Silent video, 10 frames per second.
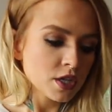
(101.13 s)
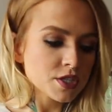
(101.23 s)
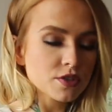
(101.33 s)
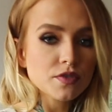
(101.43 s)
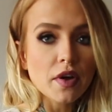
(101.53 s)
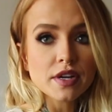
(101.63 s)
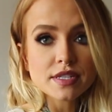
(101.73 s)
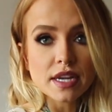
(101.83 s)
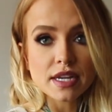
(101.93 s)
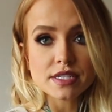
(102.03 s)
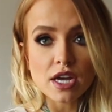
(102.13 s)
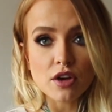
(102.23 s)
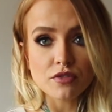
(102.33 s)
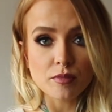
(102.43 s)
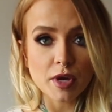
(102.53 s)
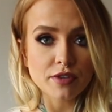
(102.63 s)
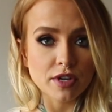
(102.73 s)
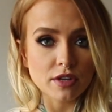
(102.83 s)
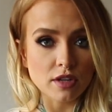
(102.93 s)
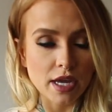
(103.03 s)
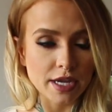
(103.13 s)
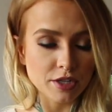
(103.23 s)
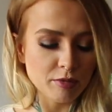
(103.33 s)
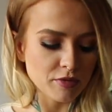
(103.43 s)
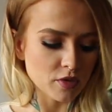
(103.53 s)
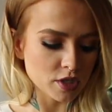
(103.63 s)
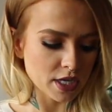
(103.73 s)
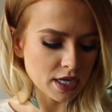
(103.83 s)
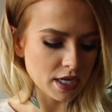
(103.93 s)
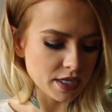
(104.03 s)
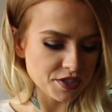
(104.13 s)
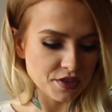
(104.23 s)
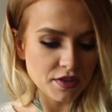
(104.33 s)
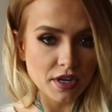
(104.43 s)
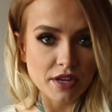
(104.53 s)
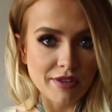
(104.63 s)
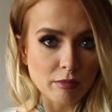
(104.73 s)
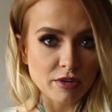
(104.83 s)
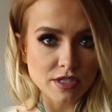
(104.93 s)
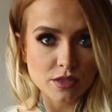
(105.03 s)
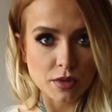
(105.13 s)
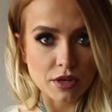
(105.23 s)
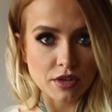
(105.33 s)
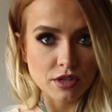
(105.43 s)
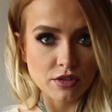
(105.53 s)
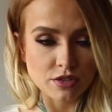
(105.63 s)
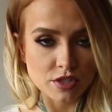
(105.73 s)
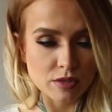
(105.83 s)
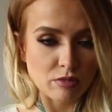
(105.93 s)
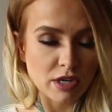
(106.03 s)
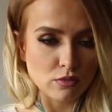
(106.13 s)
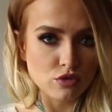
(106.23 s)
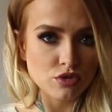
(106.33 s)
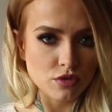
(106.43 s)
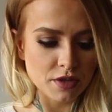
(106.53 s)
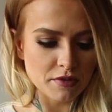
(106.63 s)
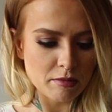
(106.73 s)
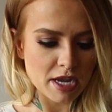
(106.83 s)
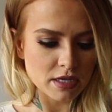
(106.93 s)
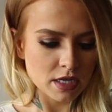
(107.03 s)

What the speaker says: So as far as I can tell from what I've read online, you put vodka in it so that it evaporates quicker and you're not just spraying water all over your bed.